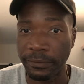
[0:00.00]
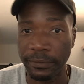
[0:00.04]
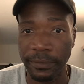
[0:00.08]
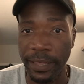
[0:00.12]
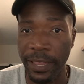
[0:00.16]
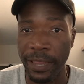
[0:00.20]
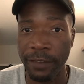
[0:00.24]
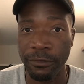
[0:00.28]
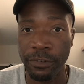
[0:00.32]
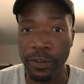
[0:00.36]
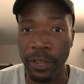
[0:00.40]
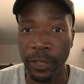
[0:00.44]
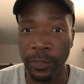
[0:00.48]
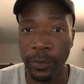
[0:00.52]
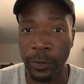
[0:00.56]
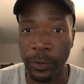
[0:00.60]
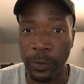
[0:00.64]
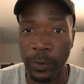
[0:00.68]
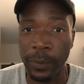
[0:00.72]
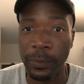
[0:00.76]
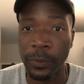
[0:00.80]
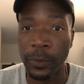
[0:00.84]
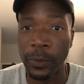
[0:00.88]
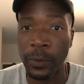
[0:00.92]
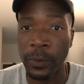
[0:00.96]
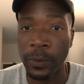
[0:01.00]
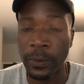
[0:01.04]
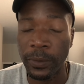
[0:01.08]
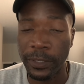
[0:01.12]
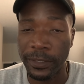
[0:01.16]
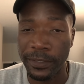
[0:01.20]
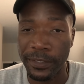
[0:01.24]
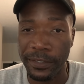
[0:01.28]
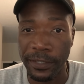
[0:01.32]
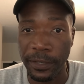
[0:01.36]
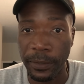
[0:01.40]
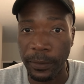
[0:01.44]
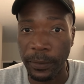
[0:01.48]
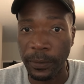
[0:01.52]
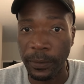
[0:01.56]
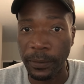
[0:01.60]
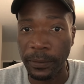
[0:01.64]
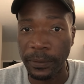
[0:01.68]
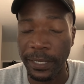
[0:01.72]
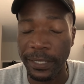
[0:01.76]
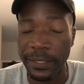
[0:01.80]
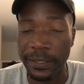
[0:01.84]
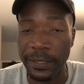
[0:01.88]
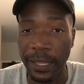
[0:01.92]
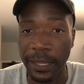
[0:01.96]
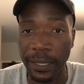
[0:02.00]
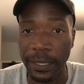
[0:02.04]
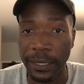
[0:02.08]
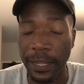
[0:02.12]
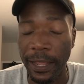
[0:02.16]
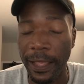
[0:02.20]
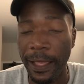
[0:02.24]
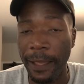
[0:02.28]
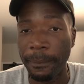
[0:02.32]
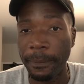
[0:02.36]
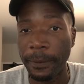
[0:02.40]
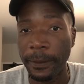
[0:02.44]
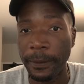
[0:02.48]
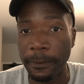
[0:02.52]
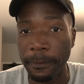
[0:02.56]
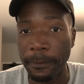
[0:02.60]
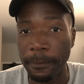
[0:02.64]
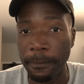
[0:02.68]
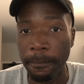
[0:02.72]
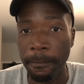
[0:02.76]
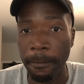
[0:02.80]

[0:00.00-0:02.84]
every other crypto going to zero. That's not going to happen.